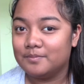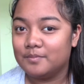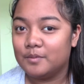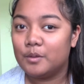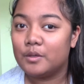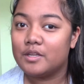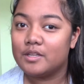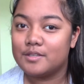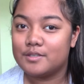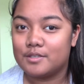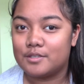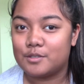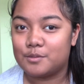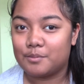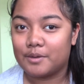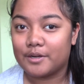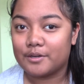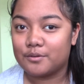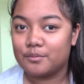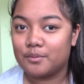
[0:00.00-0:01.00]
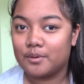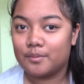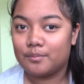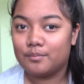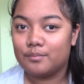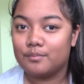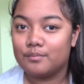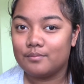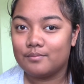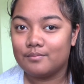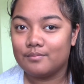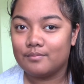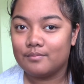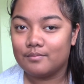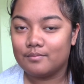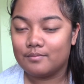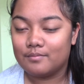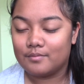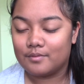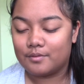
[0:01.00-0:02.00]
you can suspect what
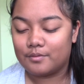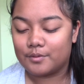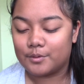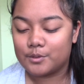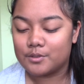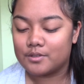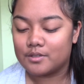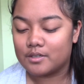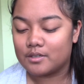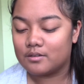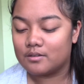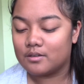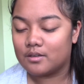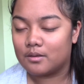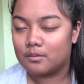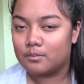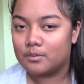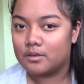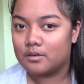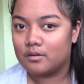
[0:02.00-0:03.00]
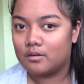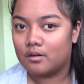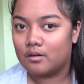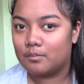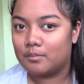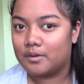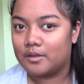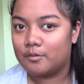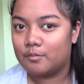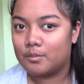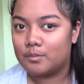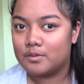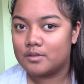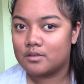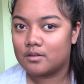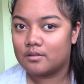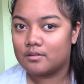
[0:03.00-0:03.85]
the first thing came in our mind when we saw